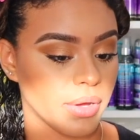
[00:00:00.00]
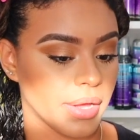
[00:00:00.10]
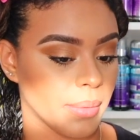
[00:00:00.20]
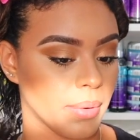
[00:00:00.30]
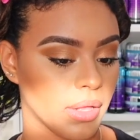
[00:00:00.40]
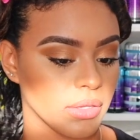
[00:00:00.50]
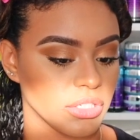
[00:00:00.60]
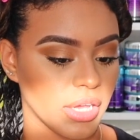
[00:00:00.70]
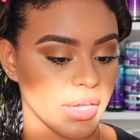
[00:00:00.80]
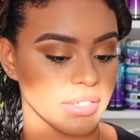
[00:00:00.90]
I
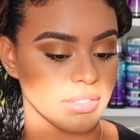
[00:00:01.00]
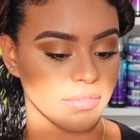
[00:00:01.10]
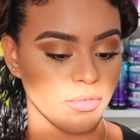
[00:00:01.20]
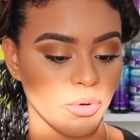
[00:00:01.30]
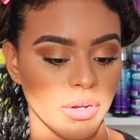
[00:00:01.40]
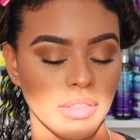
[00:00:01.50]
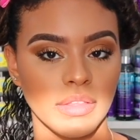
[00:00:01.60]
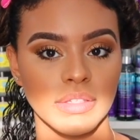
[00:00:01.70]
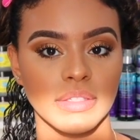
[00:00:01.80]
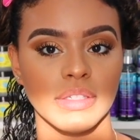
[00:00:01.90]
apologize for
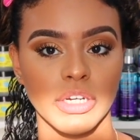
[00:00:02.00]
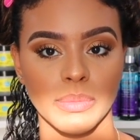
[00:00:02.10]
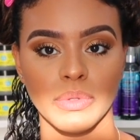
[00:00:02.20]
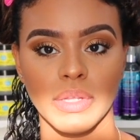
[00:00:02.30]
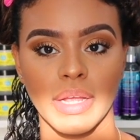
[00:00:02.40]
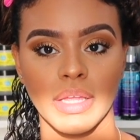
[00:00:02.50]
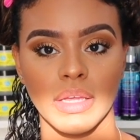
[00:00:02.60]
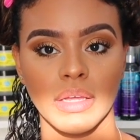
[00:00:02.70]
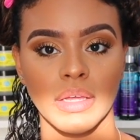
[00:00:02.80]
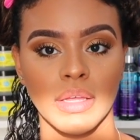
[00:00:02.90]
this terrible
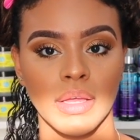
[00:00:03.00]
lighting.